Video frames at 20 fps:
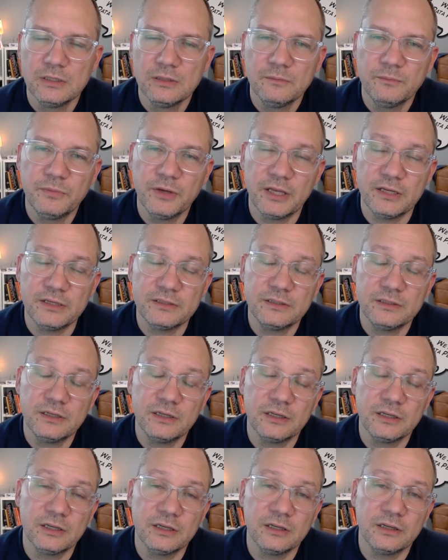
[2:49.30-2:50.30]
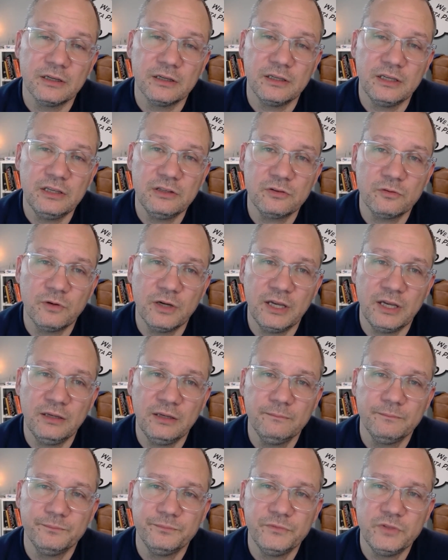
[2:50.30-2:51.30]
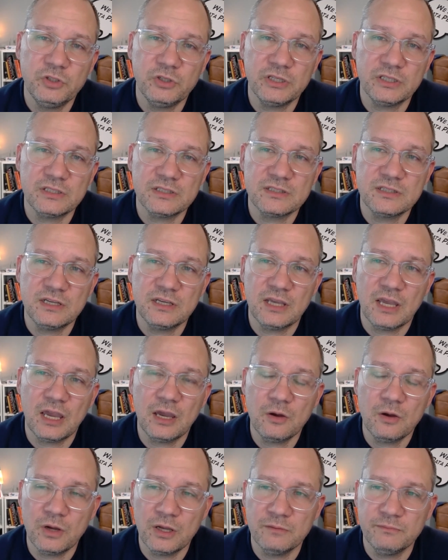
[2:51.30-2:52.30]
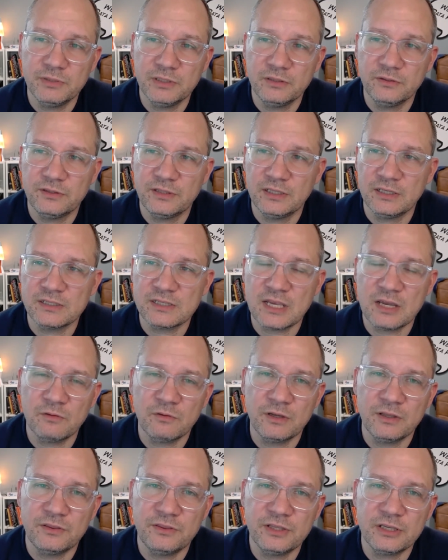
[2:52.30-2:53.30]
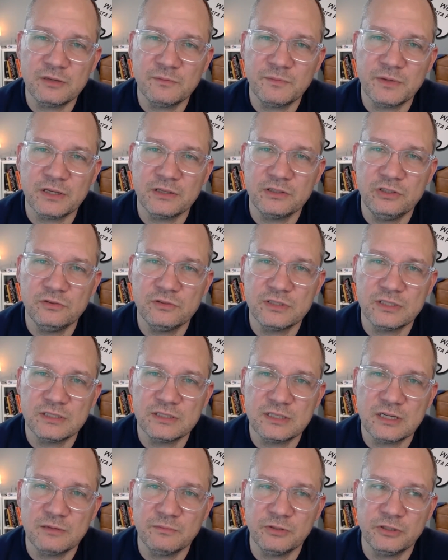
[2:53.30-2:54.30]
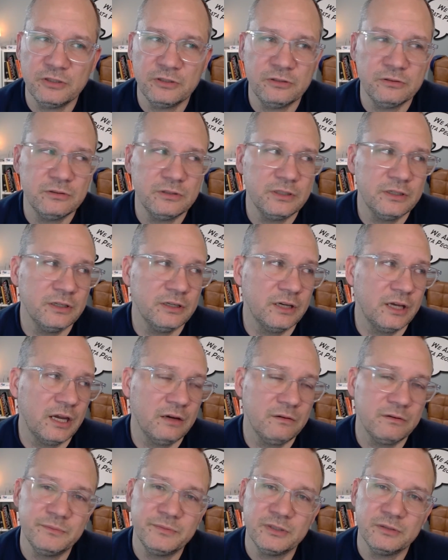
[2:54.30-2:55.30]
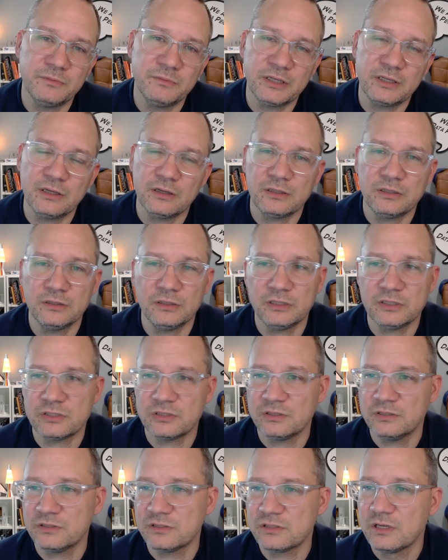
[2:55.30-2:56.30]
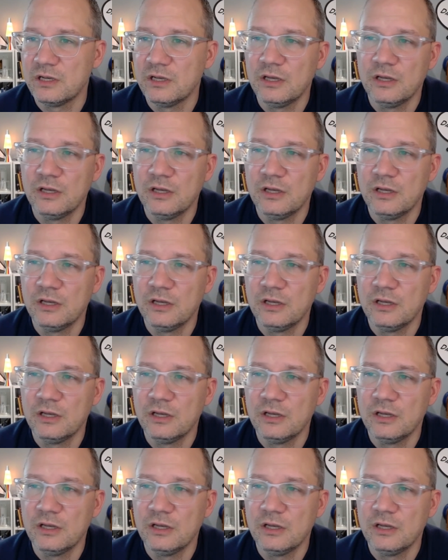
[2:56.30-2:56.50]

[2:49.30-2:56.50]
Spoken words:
But either way, you get to see how I build things, how I think about using Tableau, how I build my calculations,